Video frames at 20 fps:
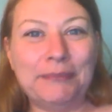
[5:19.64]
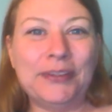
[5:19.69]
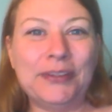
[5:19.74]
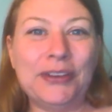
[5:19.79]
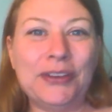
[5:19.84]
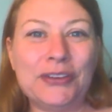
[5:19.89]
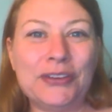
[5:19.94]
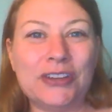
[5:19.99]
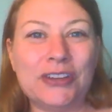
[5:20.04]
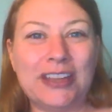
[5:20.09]

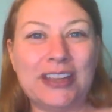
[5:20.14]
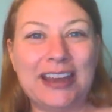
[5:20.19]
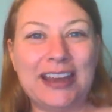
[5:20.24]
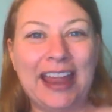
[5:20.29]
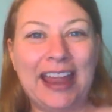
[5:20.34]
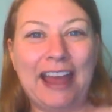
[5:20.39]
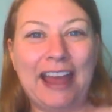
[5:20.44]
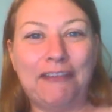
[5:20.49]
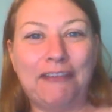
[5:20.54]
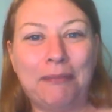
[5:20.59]
Usually, to
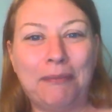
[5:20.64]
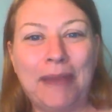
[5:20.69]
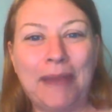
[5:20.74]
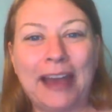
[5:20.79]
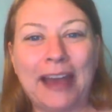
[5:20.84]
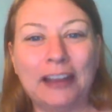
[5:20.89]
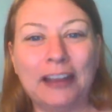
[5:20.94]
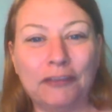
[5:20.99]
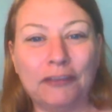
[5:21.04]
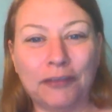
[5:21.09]
have a
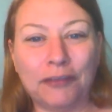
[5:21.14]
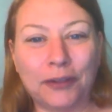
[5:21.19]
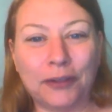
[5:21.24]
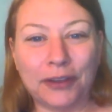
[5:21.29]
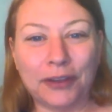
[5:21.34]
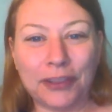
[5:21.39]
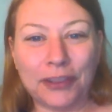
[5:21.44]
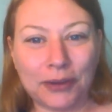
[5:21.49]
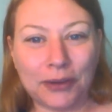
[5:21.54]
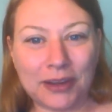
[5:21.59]
back and
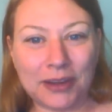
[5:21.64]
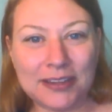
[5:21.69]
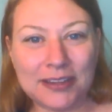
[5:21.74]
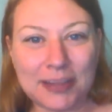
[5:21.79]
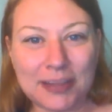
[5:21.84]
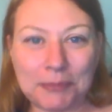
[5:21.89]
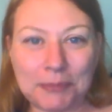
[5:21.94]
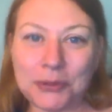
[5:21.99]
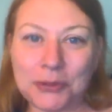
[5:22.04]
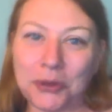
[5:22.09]
forth, you need
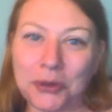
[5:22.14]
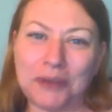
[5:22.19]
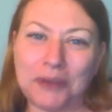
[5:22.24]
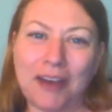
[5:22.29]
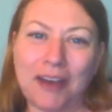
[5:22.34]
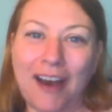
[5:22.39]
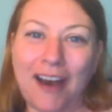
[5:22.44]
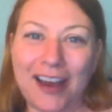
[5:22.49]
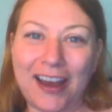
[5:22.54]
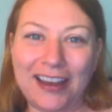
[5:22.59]
some sort
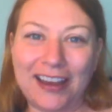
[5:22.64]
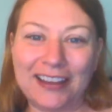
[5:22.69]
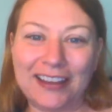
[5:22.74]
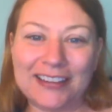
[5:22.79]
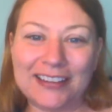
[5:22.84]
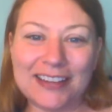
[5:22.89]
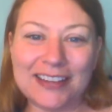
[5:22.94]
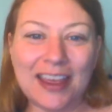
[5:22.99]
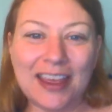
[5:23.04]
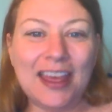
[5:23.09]
of
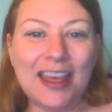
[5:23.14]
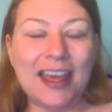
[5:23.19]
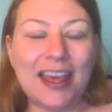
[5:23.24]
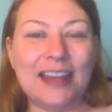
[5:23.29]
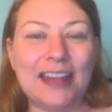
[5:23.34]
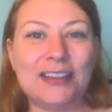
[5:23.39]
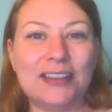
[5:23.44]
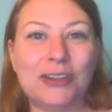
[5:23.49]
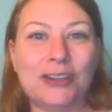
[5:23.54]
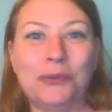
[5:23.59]
audience.
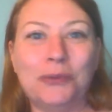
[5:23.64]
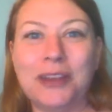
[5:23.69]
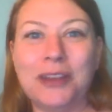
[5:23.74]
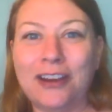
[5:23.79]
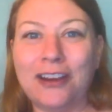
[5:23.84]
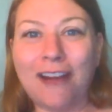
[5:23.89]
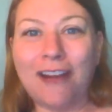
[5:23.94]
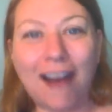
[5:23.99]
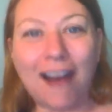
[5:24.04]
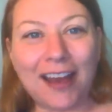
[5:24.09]
And so, when
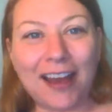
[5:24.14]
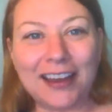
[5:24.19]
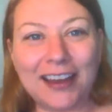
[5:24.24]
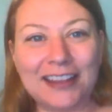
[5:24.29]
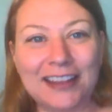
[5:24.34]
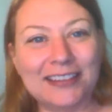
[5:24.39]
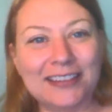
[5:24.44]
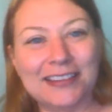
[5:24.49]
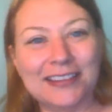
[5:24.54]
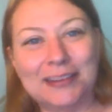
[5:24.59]
your
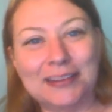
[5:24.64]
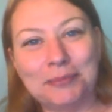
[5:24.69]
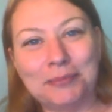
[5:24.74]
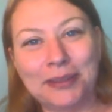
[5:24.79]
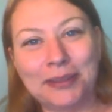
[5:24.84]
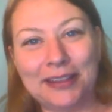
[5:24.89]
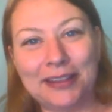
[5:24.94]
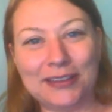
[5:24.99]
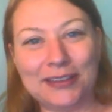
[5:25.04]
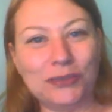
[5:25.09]
audience is
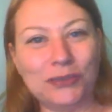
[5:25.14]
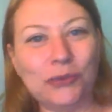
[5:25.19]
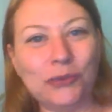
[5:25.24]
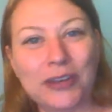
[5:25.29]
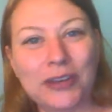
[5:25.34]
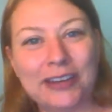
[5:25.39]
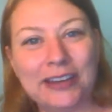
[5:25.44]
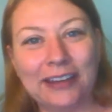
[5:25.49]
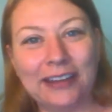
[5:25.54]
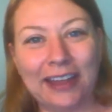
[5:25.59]
simply this
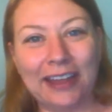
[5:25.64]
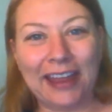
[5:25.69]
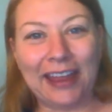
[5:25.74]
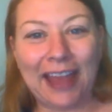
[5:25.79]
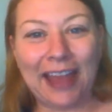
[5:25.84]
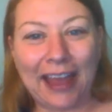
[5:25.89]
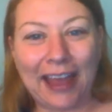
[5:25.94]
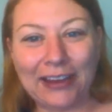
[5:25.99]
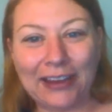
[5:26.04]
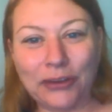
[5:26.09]
green light
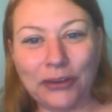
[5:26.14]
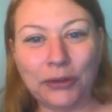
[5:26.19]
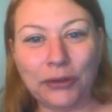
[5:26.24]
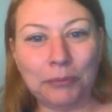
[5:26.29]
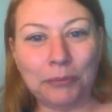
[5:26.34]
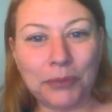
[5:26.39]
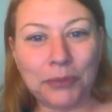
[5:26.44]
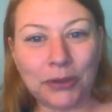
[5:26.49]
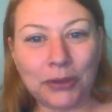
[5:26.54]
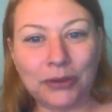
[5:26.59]
on your
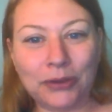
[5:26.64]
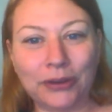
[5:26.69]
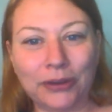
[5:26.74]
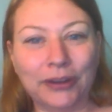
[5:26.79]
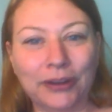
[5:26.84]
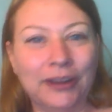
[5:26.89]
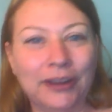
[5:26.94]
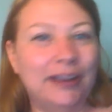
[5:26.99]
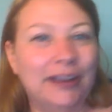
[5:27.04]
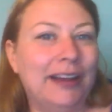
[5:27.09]

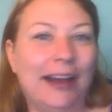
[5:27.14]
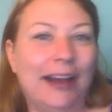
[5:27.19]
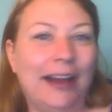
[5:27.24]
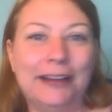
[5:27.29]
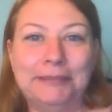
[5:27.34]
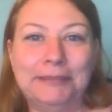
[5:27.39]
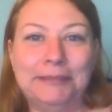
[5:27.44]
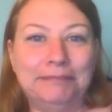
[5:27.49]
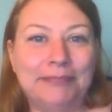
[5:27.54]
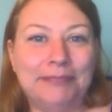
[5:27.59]
computer,
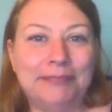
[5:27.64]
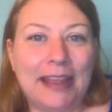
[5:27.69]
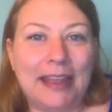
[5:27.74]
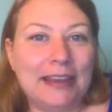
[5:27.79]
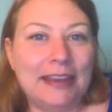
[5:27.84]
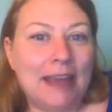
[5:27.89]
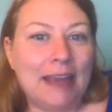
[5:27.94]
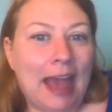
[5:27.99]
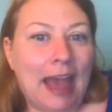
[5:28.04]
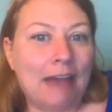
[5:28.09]

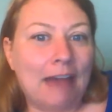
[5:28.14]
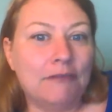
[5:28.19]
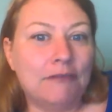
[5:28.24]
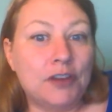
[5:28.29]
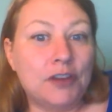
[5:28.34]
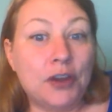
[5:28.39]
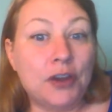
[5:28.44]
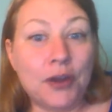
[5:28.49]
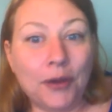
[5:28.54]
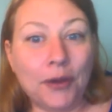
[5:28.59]
and you have
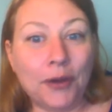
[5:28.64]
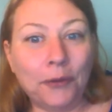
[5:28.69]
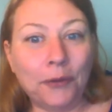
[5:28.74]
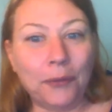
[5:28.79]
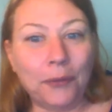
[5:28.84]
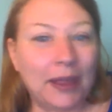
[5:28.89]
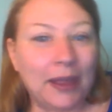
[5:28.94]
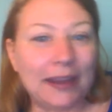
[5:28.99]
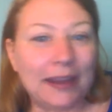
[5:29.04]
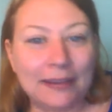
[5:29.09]
no
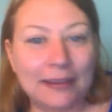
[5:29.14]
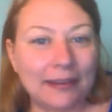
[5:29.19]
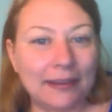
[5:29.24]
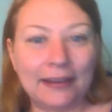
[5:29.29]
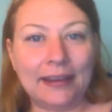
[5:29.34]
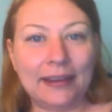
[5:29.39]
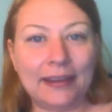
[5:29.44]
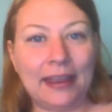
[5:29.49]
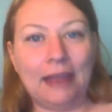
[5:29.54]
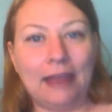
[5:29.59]
way to
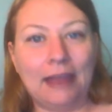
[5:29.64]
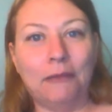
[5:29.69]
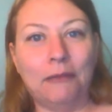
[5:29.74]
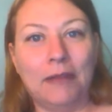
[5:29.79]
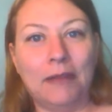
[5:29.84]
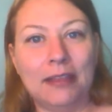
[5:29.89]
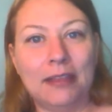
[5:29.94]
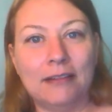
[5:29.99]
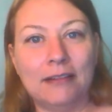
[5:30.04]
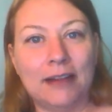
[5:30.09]
indicate
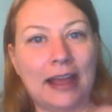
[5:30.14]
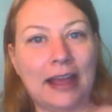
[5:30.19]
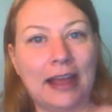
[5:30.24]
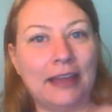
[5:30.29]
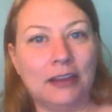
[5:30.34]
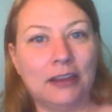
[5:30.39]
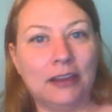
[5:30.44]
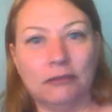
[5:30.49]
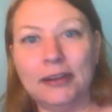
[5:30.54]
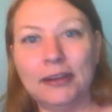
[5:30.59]
whether or
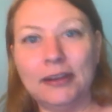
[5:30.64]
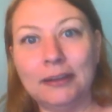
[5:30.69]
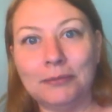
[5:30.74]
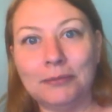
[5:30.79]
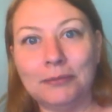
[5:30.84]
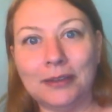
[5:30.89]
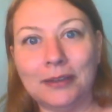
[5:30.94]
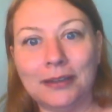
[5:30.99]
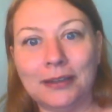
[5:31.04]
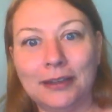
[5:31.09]
not you're
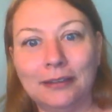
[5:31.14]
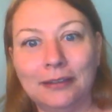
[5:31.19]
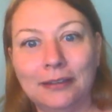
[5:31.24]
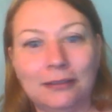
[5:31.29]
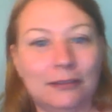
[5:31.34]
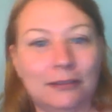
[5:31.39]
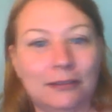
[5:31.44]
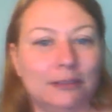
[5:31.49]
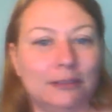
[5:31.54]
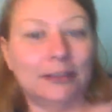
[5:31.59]

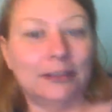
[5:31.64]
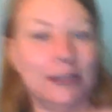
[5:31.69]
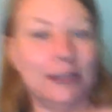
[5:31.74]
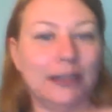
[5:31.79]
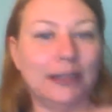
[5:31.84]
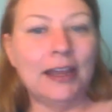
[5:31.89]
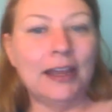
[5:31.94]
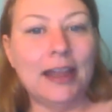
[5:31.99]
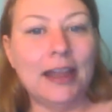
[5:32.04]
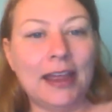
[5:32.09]
rambling
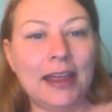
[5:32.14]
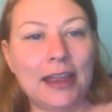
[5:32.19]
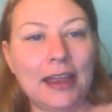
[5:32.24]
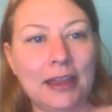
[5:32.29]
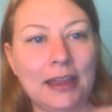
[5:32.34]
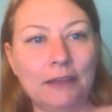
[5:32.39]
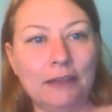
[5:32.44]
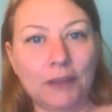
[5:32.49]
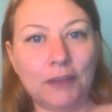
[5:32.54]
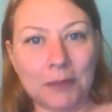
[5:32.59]
or
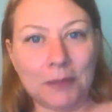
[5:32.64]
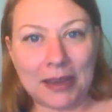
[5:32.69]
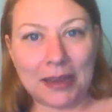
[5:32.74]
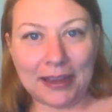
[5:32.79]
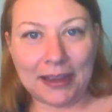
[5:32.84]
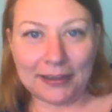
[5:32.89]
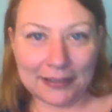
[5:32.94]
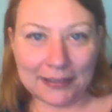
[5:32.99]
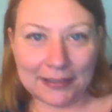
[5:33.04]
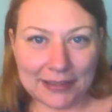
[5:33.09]
if you're
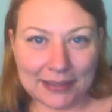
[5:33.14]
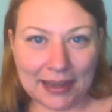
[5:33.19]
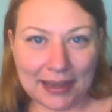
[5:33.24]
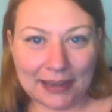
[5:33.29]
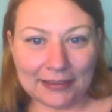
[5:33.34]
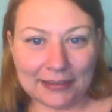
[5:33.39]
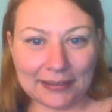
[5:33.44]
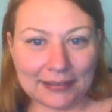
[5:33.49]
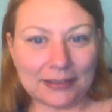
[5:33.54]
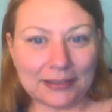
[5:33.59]
making
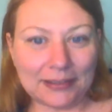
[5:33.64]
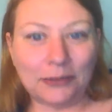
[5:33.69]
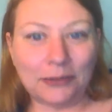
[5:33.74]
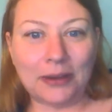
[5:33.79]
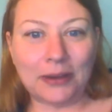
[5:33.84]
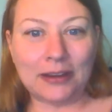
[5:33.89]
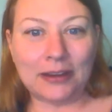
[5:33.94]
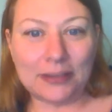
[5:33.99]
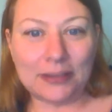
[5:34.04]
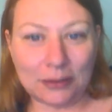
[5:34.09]
sense, so
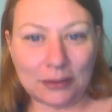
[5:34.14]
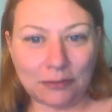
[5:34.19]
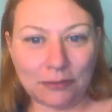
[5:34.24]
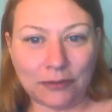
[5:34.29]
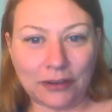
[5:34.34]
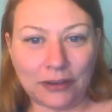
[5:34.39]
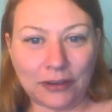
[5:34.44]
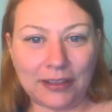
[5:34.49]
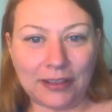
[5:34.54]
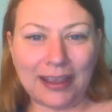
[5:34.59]
on and so
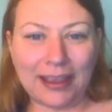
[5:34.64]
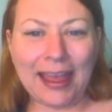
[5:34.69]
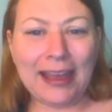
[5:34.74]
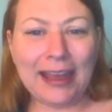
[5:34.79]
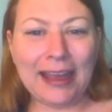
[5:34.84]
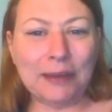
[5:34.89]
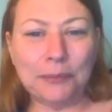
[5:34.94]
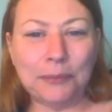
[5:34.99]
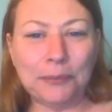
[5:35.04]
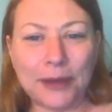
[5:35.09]
forth, it
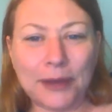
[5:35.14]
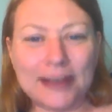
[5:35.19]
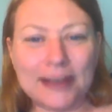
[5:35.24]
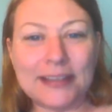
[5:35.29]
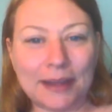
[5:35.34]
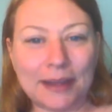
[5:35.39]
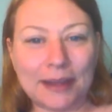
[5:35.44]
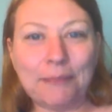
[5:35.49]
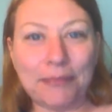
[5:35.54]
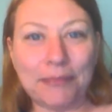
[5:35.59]
kind of
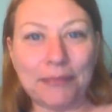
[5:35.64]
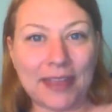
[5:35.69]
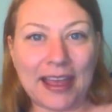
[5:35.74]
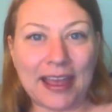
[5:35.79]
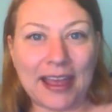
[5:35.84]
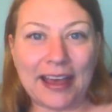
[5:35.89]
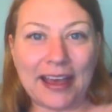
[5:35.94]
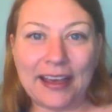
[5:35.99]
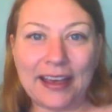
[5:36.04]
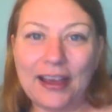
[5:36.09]
breaks up
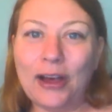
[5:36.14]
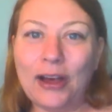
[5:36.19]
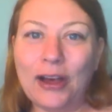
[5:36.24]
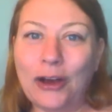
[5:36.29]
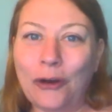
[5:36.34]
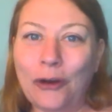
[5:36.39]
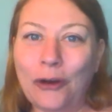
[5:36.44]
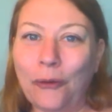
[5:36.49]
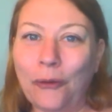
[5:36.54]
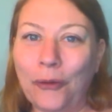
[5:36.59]
that
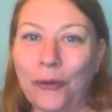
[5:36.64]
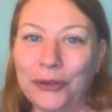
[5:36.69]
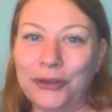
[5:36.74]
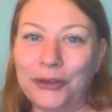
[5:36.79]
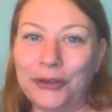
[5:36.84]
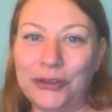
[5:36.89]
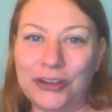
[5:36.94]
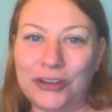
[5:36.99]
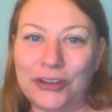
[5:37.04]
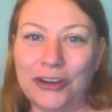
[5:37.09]
whole
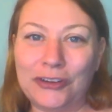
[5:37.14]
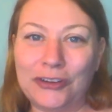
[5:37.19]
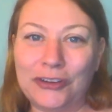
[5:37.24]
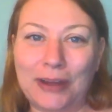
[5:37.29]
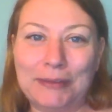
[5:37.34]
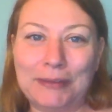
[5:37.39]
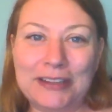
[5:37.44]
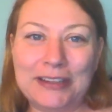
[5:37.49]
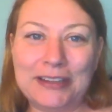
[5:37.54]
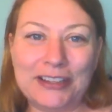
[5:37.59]
notion of
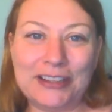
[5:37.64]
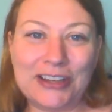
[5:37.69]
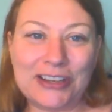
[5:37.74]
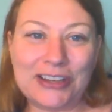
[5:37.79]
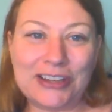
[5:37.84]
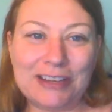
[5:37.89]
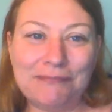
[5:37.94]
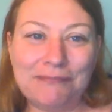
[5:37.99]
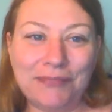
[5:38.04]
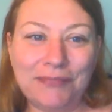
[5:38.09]

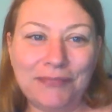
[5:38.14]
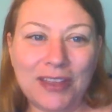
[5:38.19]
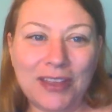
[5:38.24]
dramaturgy.